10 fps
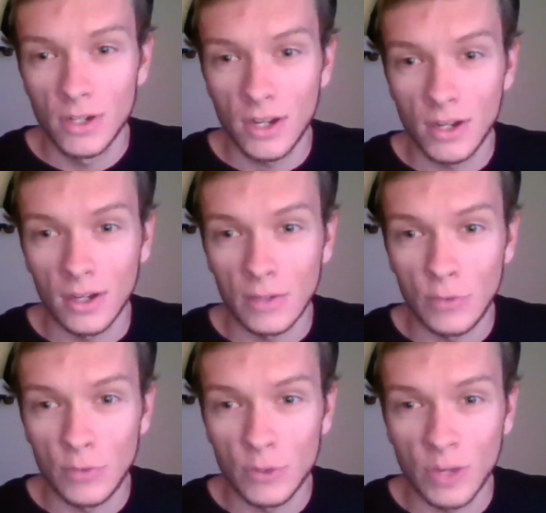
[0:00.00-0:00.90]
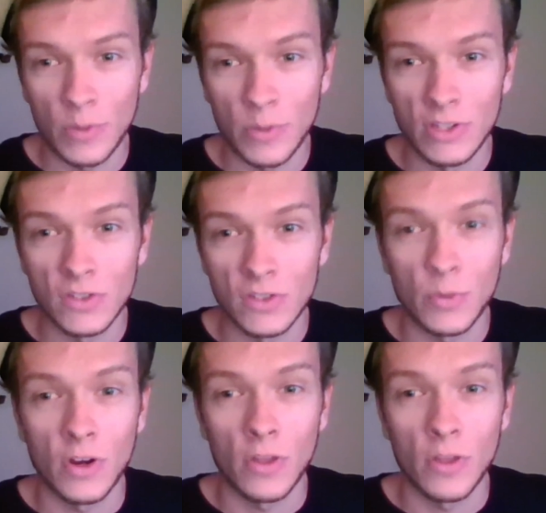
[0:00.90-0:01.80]
force my opinions upon
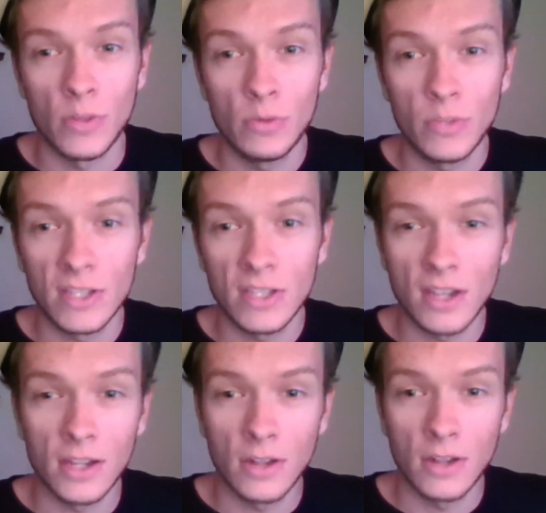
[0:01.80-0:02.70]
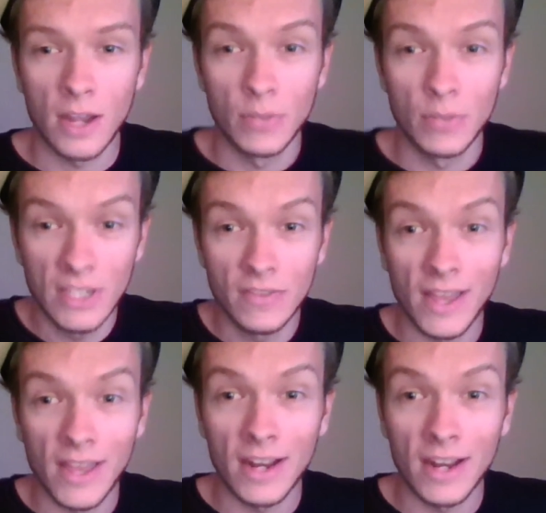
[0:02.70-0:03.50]
other people because I believe that